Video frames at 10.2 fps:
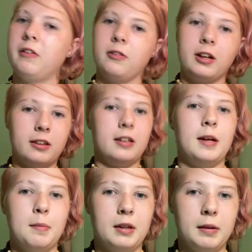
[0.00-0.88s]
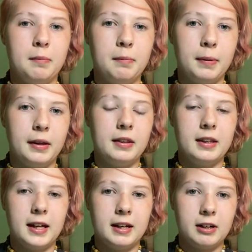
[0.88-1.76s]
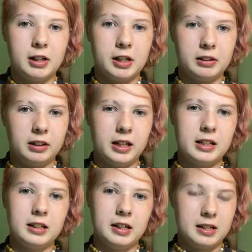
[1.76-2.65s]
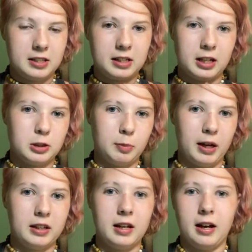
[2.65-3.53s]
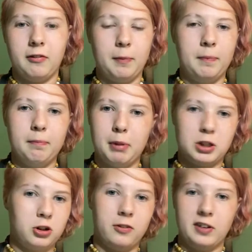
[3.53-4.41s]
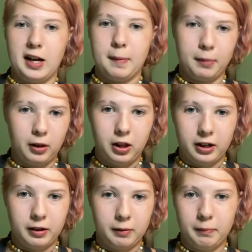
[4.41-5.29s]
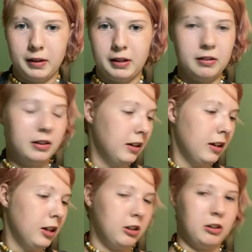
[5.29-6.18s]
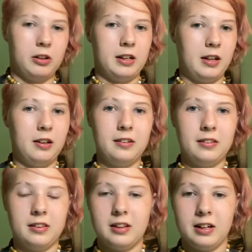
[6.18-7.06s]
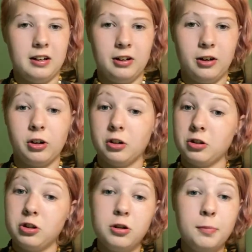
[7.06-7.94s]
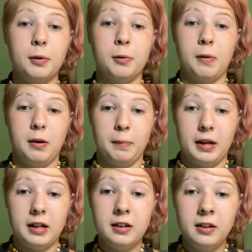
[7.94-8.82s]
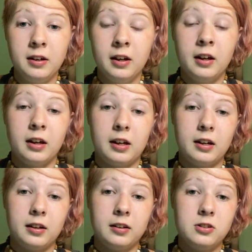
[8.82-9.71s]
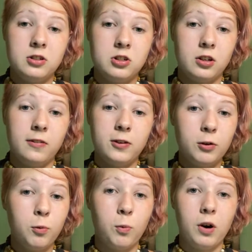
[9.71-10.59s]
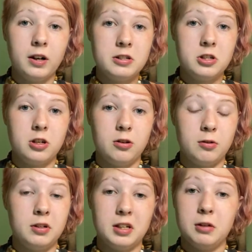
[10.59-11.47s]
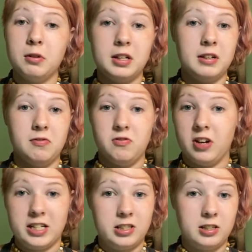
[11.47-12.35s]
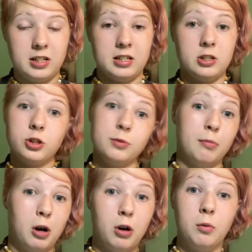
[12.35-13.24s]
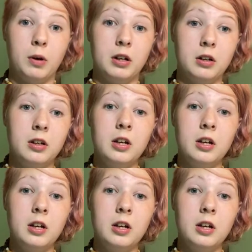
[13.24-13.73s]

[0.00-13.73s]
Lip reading: forget the name of them, but they are like a sketch pad. They have a picture of an apple on them, and like they are super well made. And if you want to, you can invest in a small one.